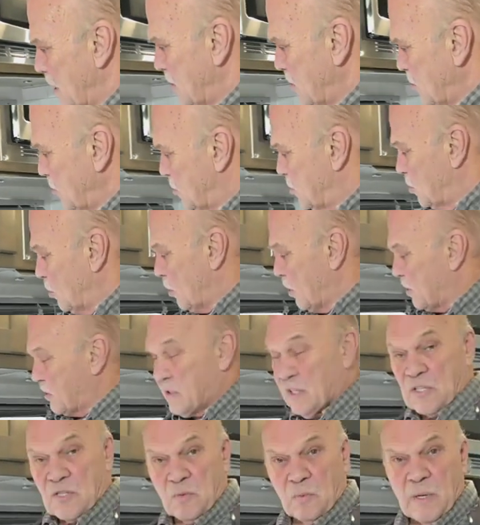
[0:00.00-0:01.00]
and you
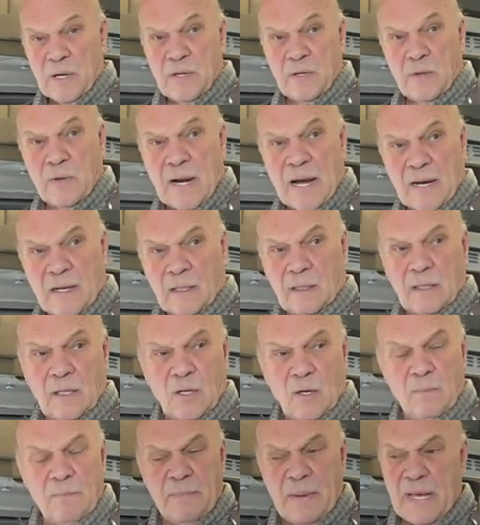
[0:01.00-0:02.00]
torque this window out a
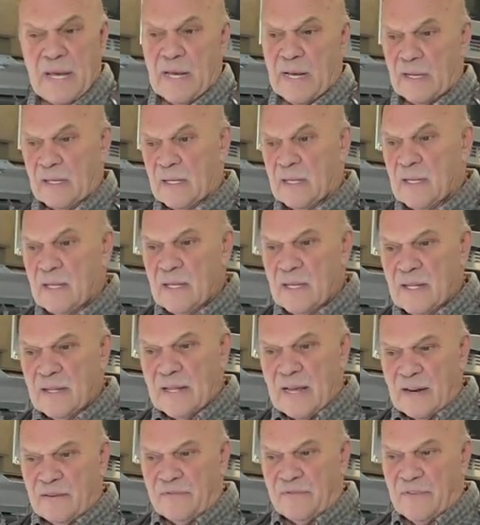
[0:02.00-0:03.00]
little bit,
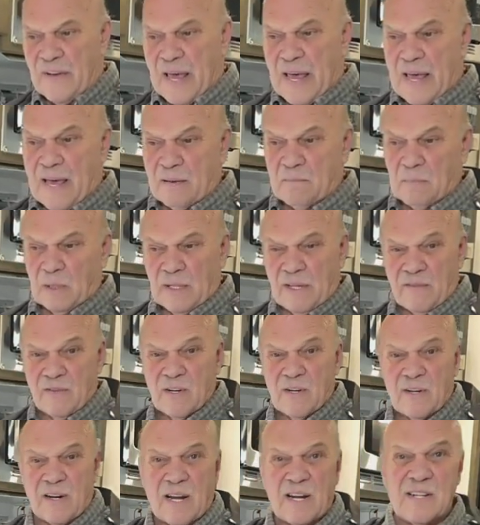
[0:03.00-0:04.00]
that fan, believe
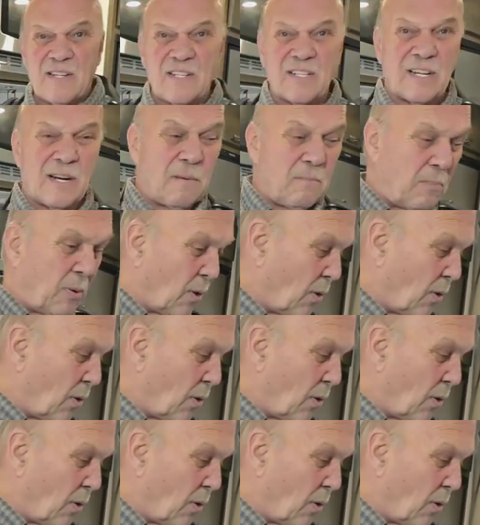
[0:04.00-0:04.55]
it or not, is gonna